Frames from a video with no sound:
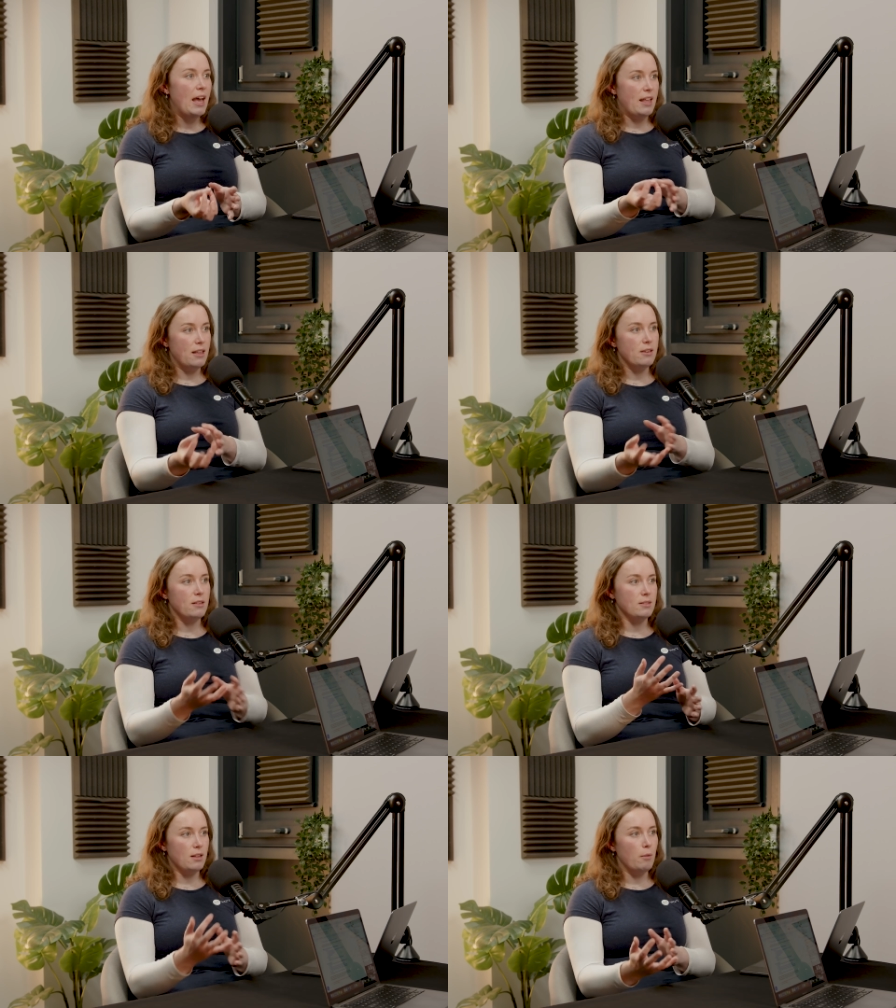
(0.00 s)
and then you
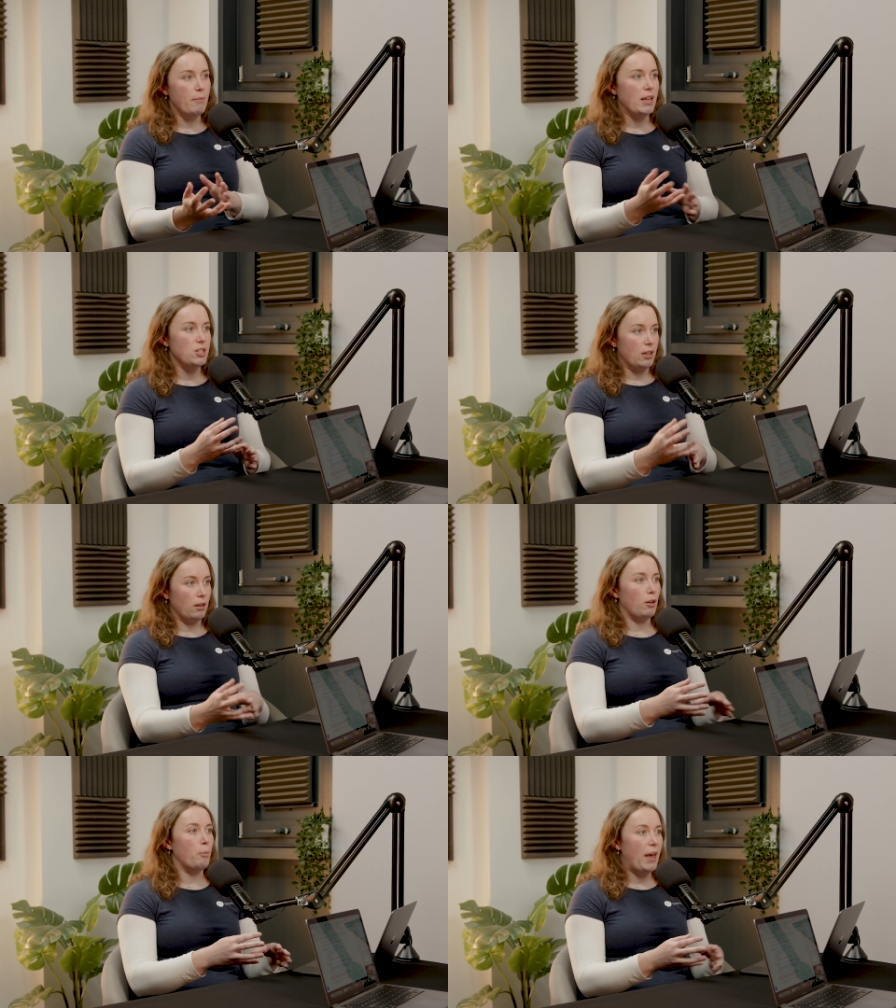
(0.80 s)
can start matching
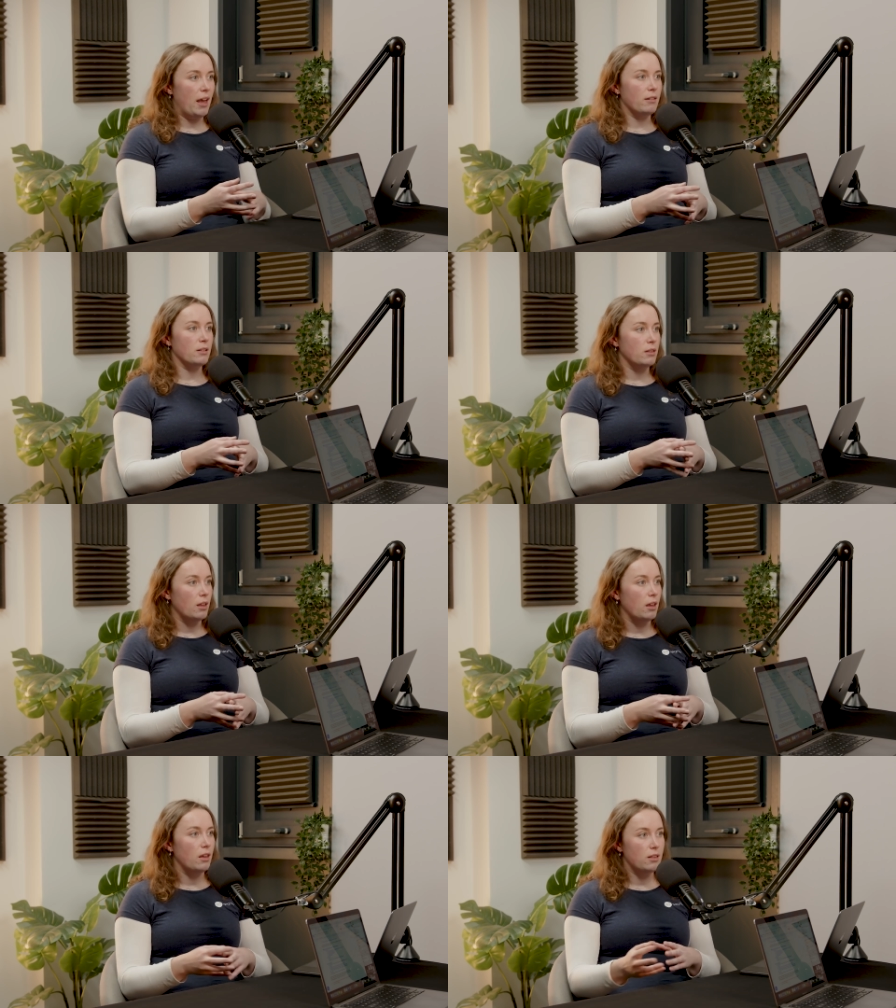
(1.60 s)
and comparing
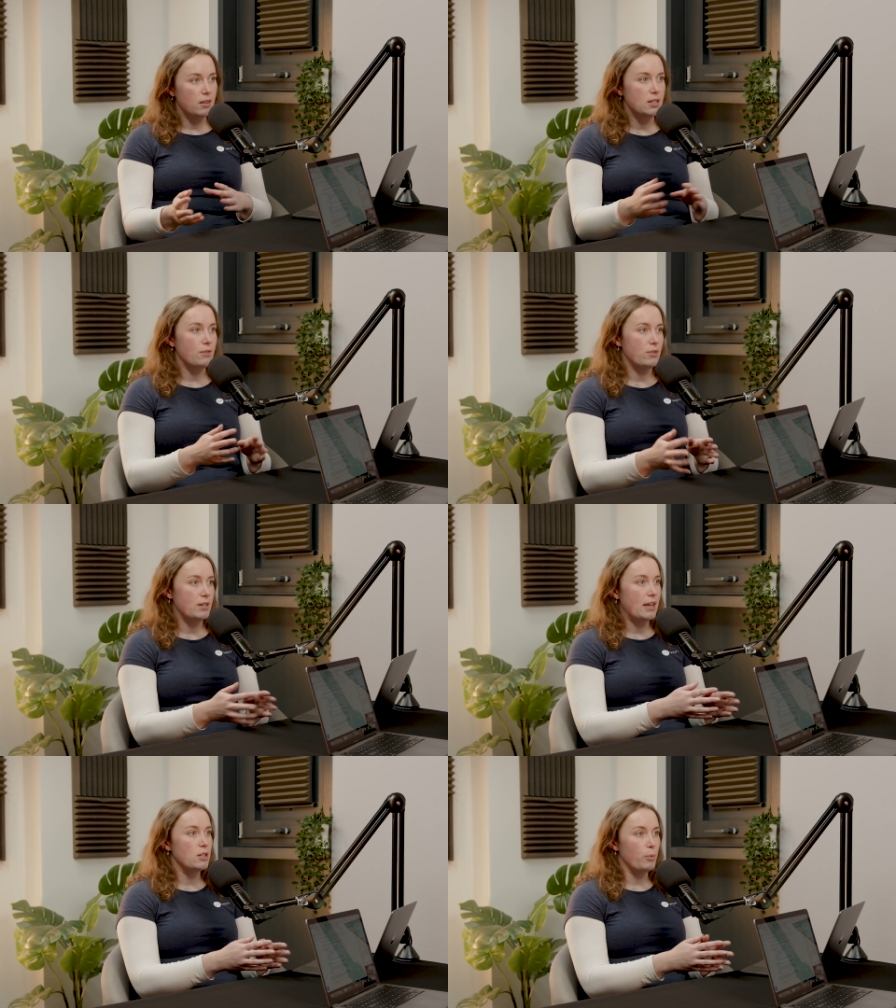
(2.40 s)
the different
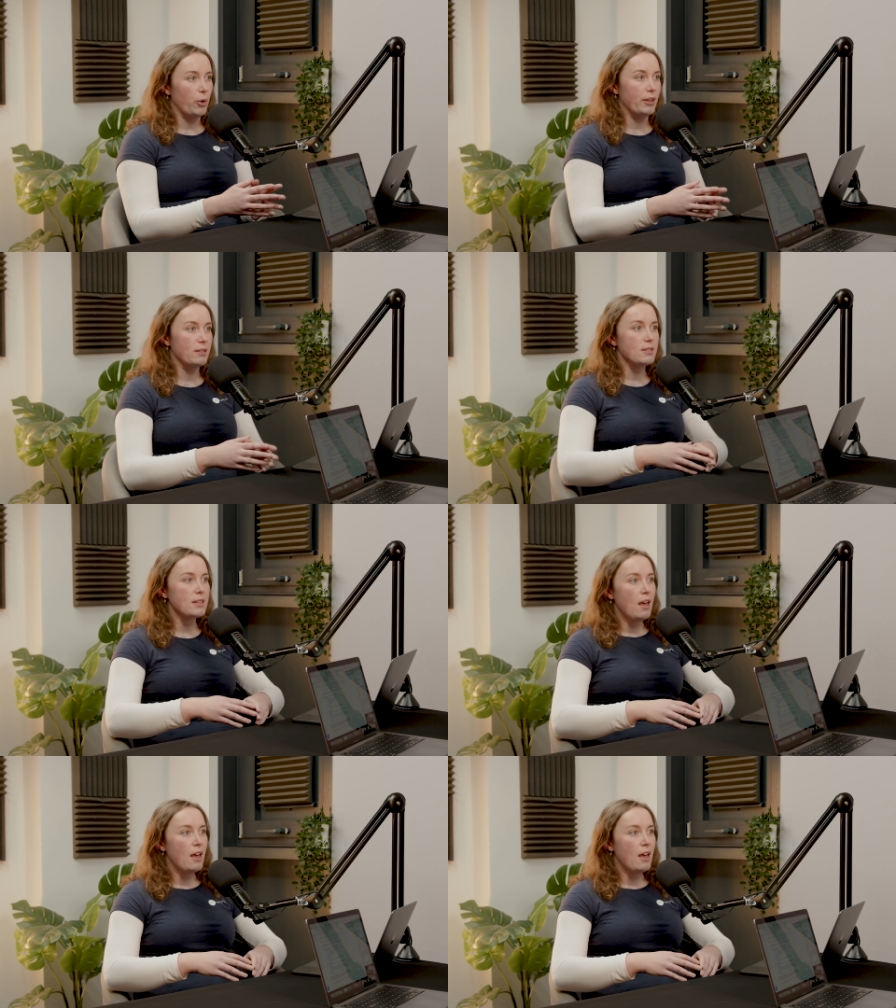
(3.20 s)
data points.